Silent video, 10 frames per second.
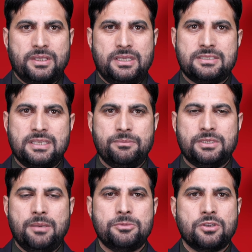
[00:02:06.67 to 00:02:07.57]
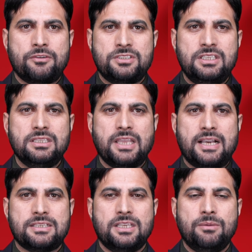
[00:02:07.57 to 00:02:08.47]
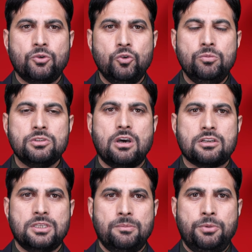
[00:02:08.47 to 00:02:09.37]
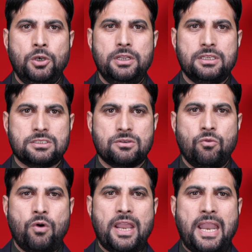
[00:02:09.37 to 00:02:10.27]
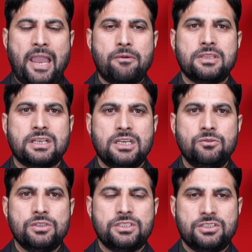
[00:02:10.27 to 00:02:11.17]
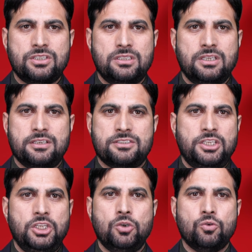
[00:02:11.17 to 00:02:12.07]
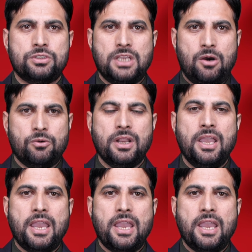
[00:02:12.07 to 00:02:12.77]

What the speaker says: And sometimes you have seen that some rooms or some buildings, while having the conversation, there is the echo sound,